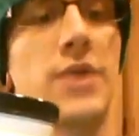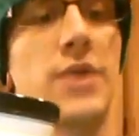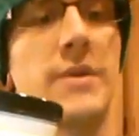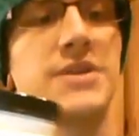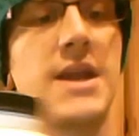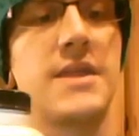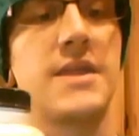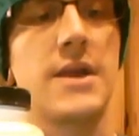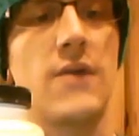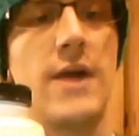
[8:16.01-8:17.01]
pretty much
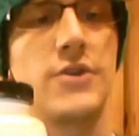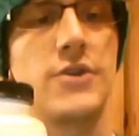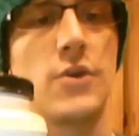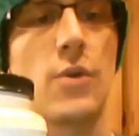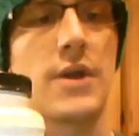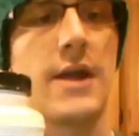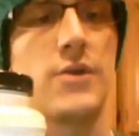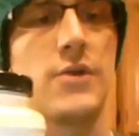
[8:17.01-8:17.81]
anything around your workout.